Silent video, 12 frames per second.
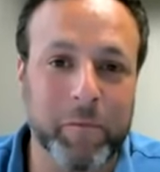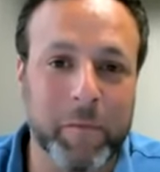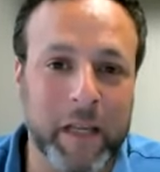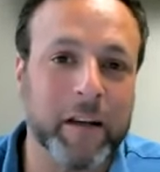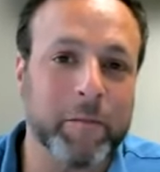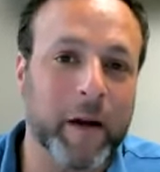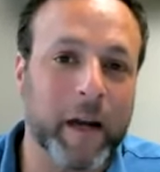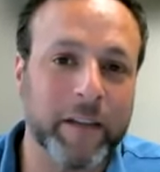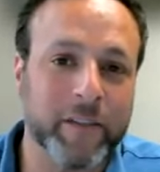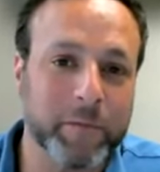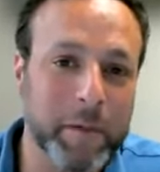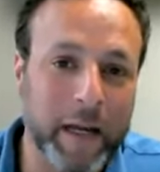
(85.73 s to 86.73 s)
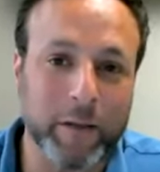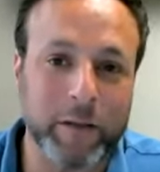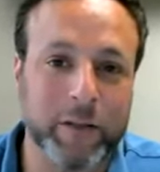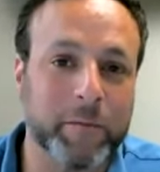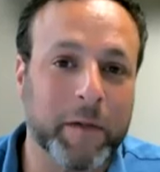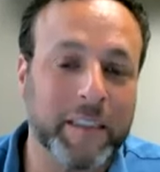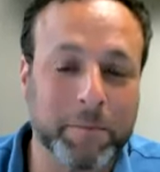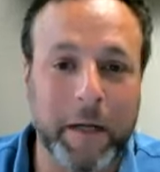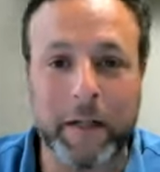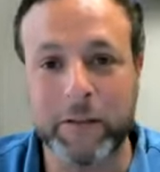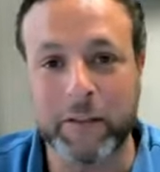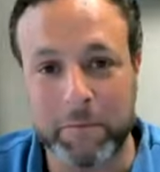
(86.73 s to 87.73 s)
me to my spouse or my
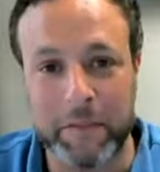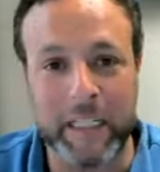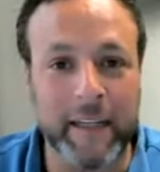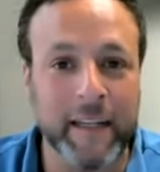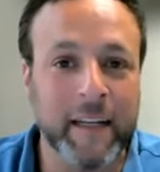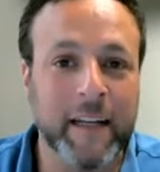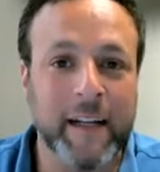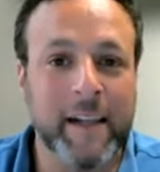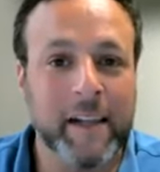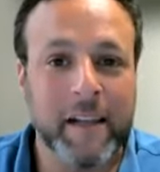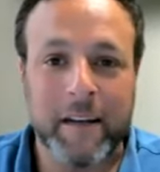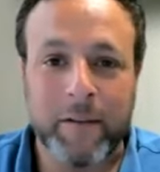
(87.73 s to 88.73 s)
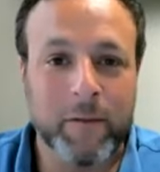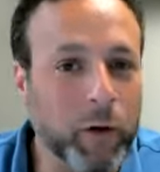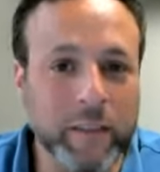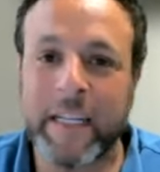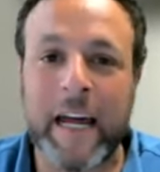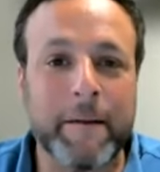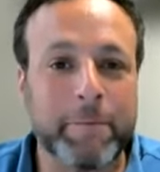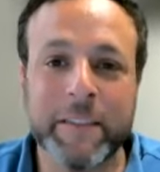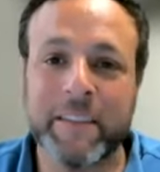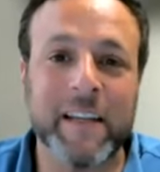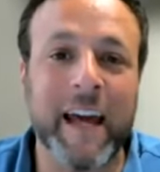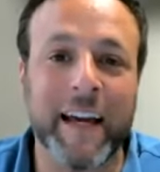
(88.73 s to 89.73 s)
spouse to me. What
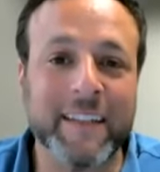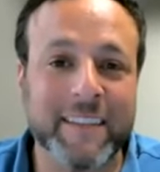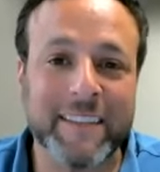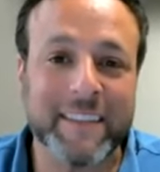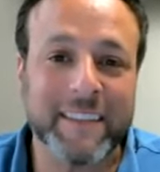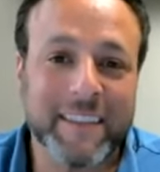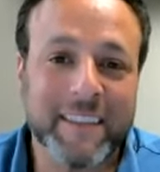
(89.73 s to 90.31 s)
happens next?